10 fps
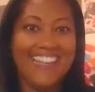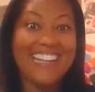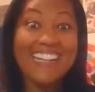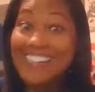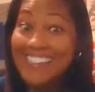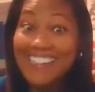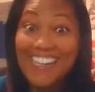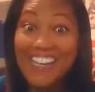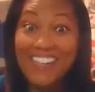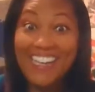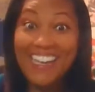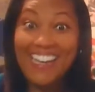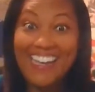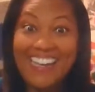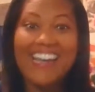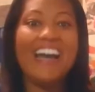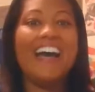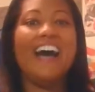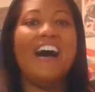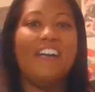Good evening.
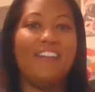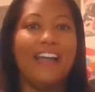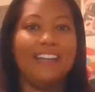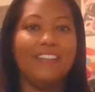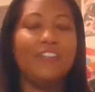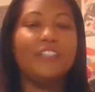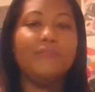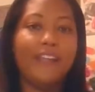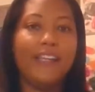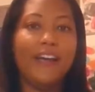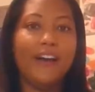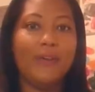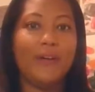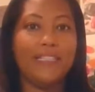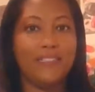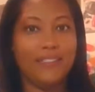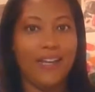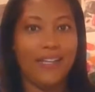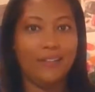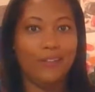All right, this video is
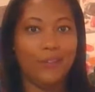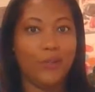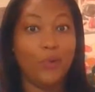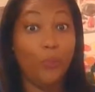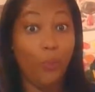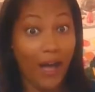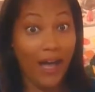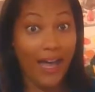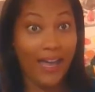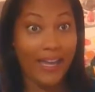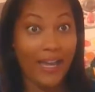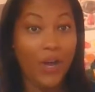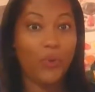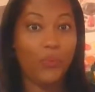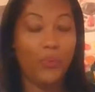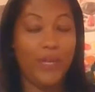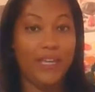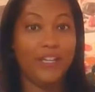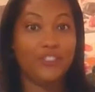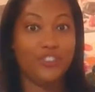entitled Why We
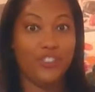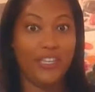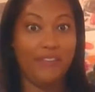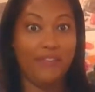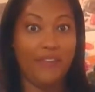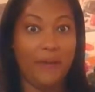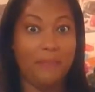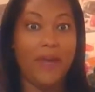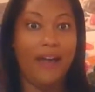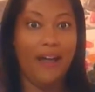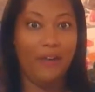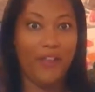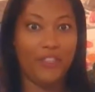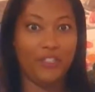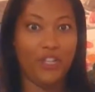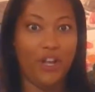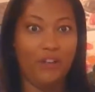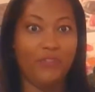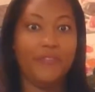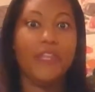Should Give Up Elf on the Shelf.
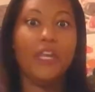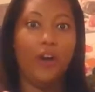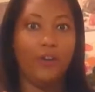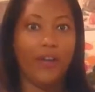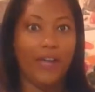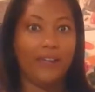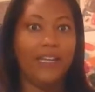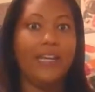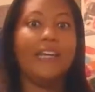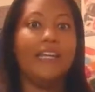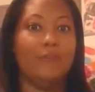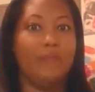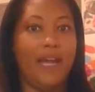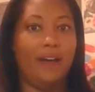Okay, hear me out.